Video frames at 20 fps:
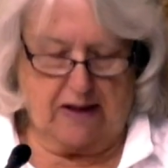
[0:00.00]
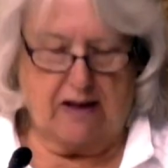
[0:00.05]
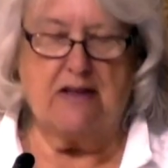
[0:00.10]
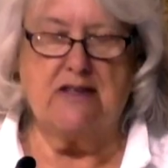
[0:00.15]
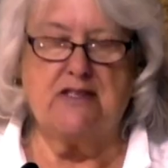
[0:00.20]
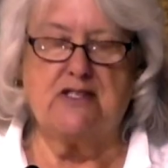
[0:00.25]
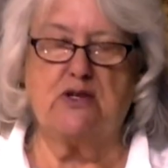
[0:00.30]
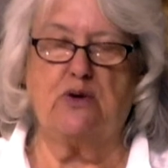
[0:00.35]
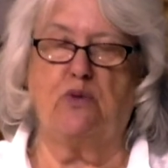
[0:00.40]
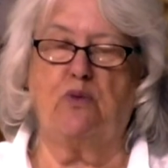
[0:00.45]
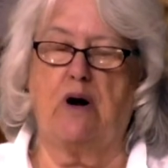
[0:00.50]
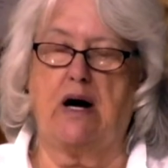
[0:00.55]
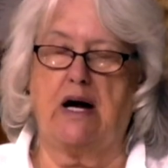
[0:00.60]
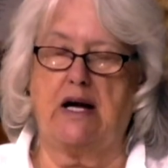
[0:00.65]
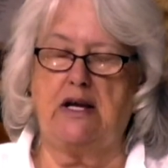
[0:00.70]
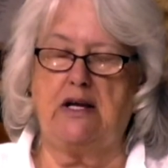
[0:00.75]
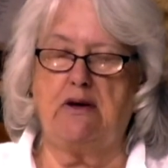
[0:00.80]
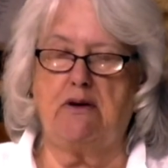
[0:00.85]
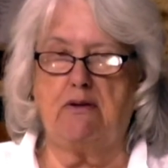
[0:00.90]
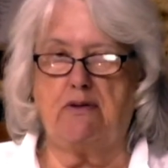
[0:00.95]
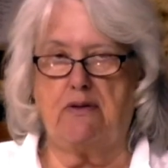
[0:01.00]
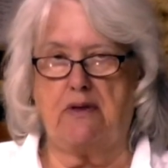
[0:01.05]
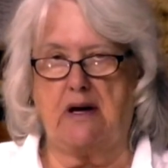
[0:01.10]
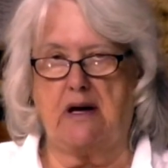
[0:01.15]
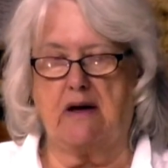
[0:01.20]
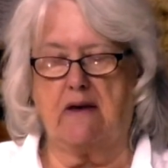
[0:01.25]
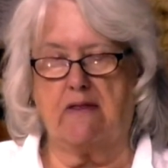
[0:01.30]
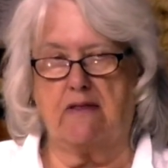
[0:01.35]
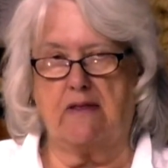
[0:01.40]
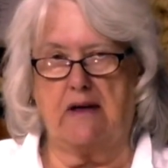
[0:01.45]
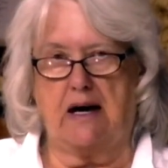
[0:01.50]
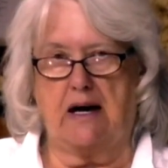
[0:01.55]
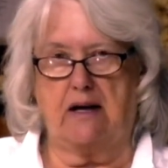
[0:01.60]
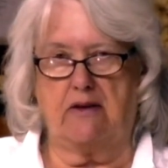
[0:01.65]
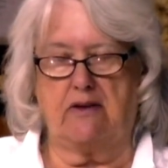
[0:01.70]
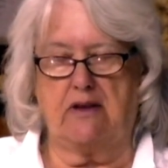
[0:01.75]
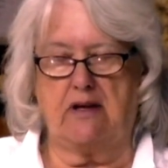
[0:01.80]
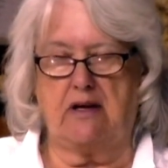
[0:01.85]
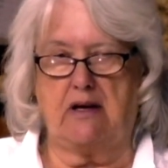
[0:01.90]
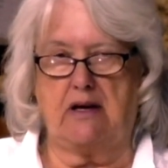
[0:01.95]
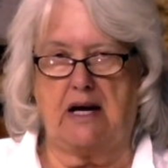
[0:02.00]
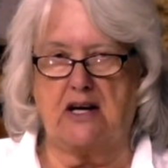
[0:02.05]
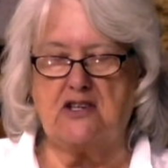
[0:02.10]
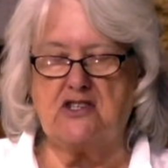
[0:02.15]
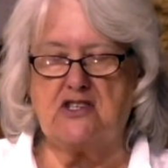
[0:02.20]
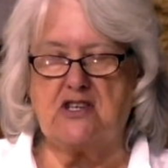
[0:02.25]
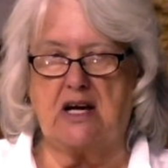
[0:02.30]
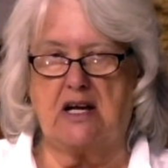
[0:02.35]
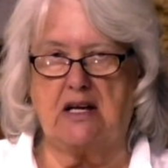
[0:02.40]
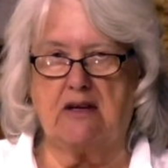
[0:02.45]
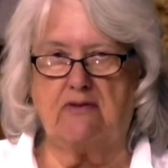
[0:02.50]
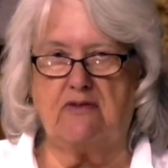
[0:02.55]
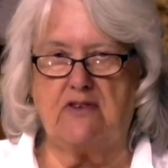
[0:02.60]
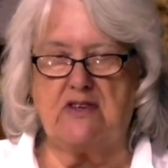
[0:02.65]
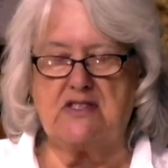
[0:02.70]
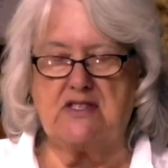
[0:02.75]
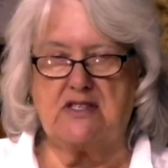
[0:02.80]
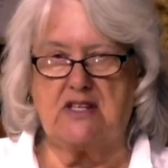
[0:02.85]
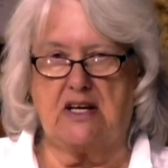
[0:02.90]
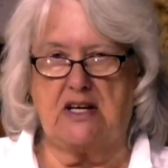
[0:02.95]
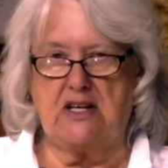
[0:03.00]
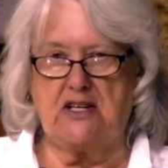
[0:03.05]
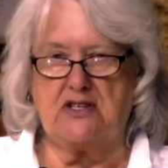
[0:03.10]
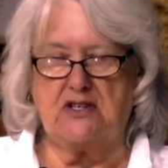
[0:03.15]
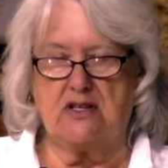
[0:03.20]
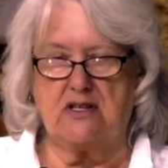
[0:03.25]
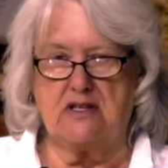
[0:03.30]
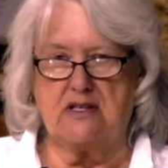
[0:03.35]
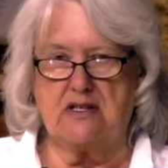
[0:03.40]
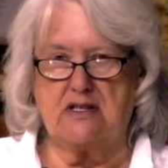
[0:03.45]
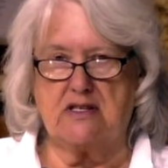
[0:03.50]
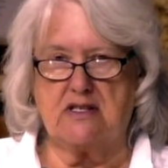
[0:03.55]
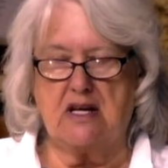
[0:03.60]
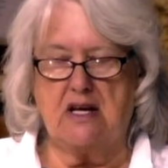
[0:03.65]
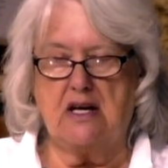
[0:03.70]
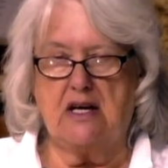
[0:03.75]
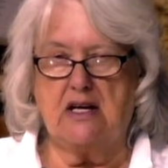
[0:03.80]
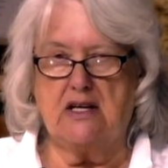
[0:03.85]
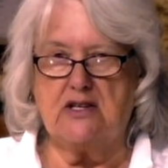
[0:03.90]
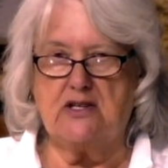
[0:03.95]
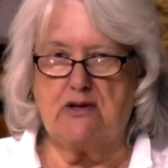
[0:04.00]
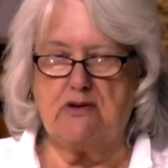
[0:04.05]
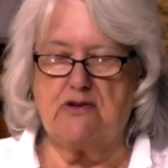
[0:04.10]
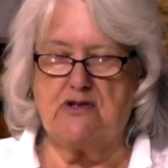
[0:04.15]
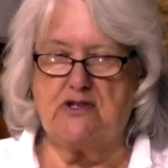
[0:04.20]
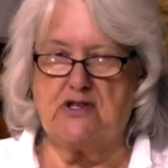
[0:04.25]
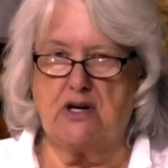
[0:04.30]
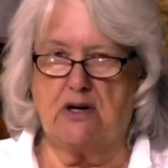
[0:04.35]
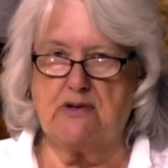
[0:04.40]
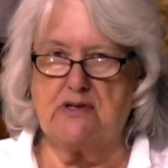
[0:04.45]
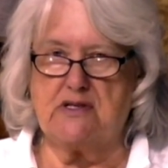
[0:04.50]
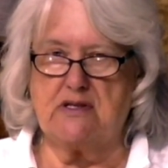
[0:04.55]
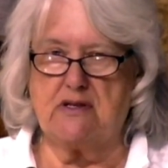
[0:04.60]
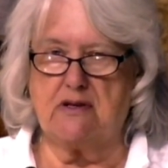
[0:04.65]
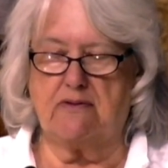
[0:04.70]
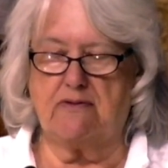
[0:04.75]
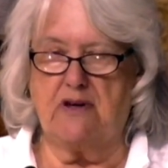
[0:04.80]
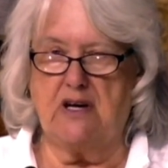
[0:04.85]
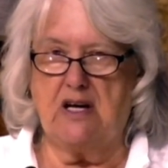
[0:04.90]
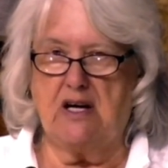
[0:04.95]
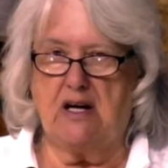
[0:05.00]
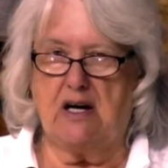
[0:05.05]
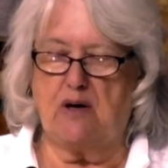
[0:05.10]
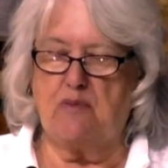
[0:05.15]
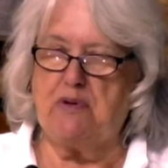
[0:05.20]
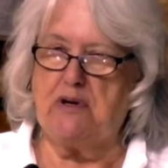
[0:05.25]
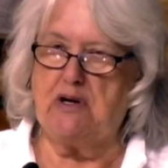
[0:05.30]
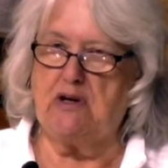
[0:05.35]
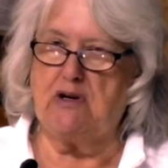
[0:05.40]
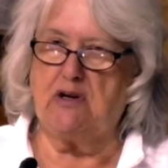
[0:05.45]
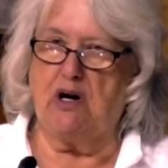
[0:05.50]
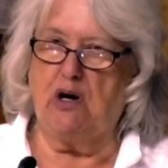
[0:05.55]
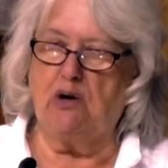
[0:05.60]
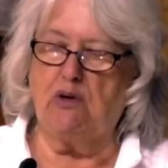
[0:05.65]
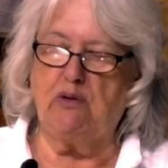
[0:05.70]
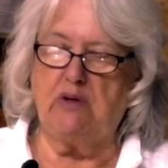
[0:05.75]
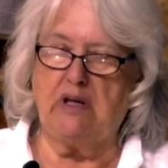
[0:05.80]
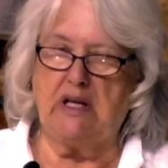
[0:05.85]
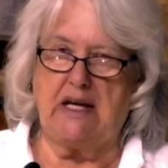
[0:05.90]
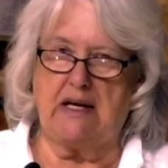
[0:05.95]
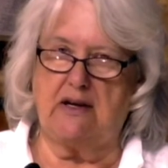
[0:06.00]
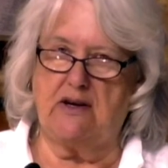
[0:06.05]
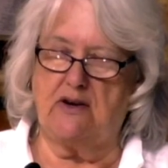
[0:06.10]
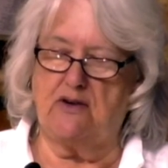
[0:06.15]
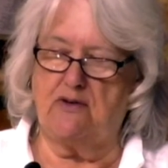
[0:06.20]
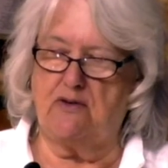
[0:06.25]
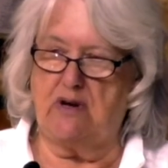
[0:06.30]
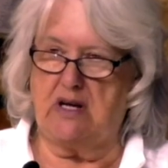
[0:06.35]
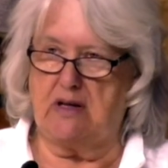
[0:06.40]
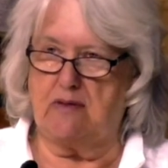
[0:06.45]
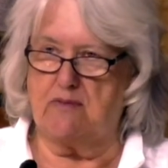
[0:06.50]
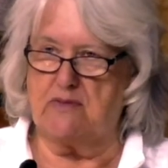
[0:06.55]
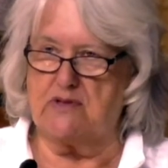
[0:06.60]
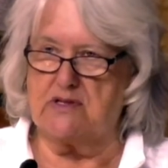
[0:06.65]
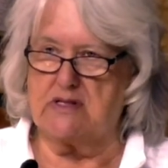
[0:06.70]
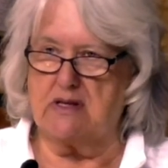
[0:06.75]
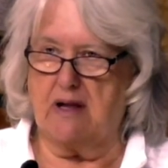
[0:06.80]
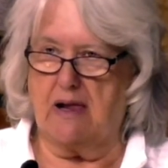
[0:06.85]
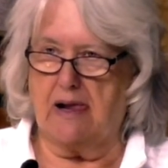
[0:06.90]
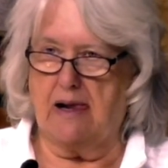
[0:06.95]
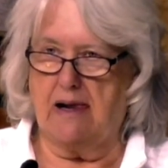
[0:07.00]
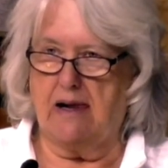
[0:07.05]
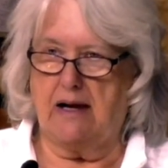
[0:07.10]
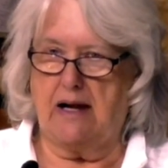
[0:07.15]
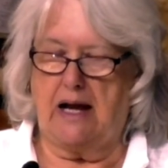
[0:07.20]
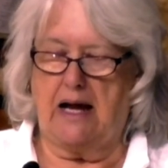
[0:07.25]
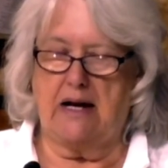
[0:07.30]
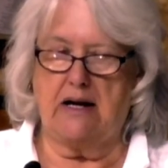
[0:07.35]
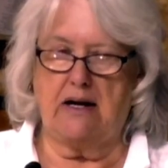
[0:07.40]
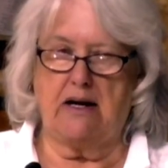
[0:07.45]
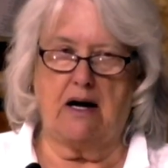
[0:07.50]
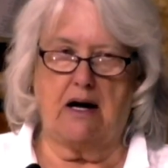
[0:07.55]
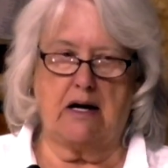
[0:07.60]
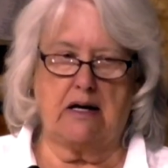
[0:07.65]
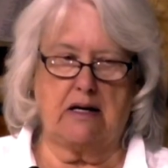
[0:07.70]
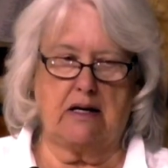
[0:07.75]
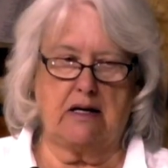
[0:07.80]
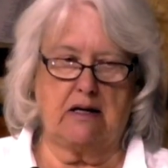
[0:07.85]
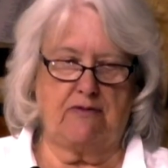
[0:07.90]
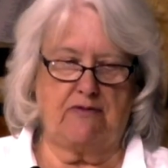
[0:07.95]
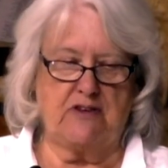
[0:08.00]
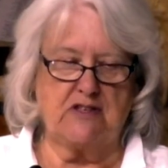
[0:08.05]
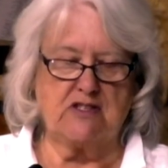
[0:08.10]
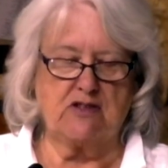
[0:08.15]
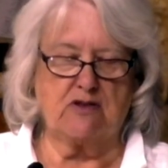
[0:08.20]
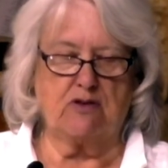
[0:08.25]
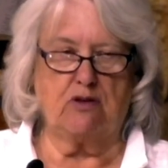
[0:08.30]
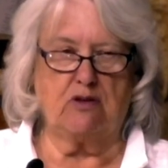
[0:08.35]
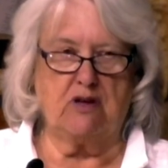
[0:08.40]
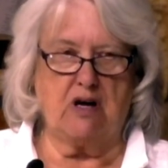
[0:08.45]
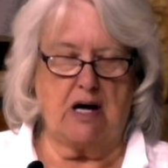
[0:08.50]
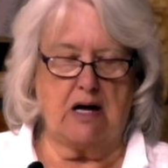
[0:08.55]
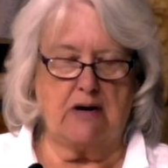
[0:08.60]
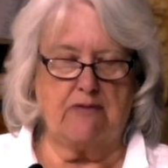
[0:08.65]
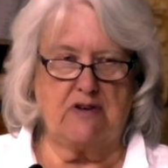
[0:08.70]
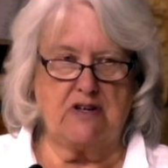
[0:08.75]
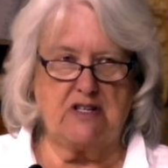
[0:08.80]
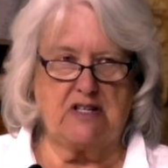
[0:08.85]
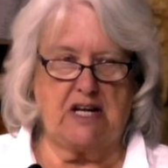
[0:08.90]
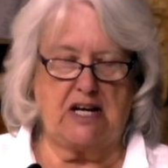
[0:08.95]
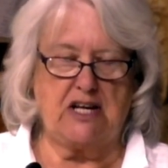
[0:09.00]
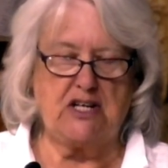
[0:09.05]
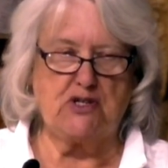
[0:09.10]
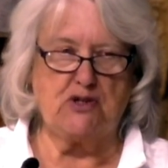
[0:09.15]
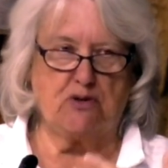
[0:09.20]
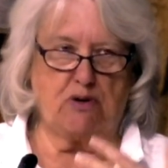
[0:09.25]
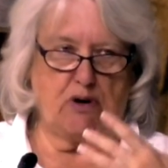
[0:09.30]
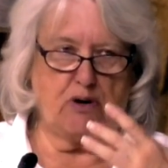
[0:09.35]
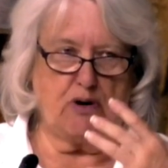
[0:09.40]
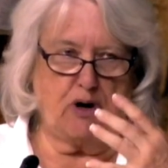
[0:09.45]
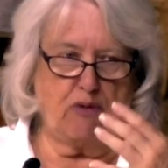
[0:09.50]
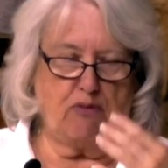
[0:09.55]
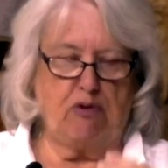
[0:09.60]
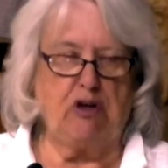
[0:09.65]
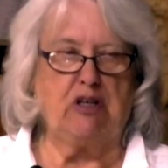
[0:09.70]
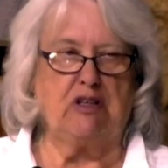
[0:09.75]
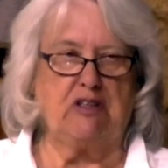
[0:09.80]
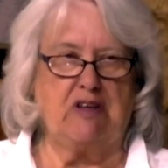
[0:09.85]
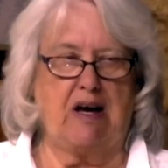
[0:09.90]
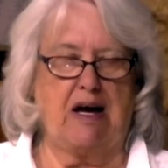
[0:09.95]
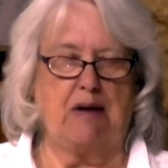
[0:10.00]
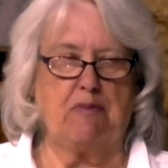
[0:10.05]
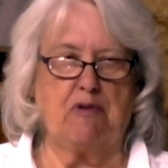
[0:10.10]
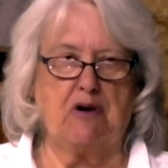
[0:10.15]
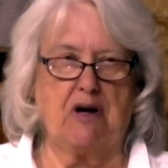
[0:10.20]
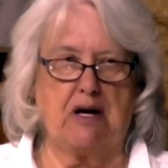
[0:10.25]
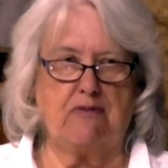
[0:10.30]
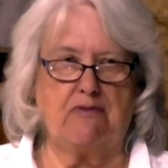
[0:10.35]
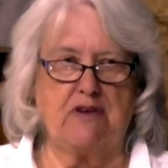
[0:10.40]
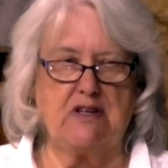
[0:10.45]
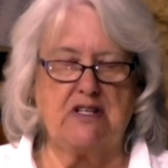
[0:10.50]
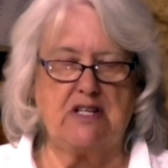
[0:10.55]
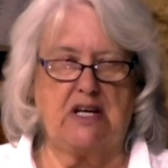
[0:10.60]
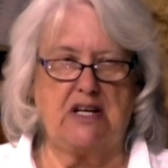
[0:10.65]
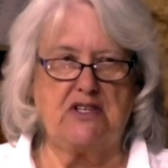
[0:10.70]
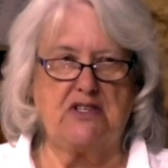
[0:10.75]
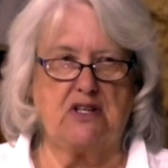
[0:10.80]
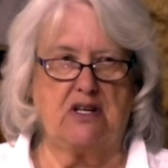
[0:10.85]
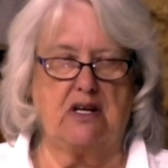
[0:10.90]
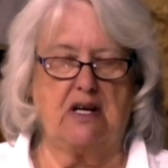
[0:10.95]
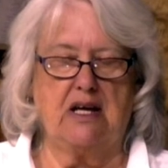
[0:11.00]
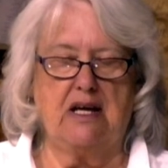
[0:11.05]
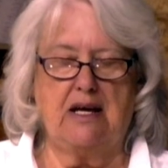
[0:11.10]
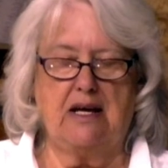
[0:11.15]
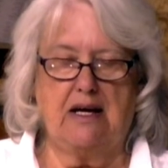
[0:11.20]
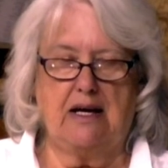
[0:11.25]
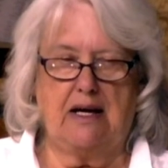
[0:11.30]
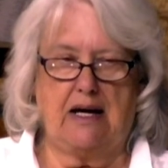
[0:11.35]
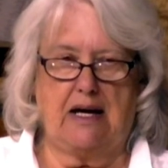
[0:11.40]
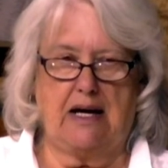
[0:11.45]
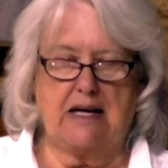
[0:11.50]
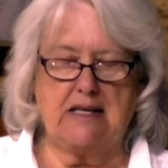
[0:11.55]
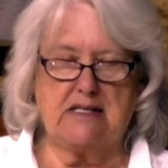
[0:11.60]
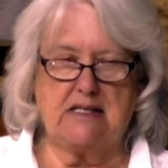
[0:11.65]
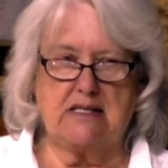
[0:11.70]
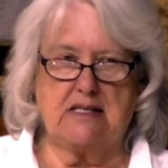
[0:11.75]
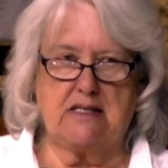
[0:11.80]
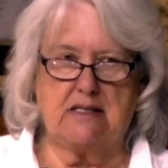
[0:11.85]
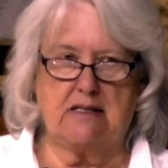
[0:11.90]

So why do you think that the angelic visitations to Joseph appeared only in dreams and not in a physical confrontation or a real-time confrontation as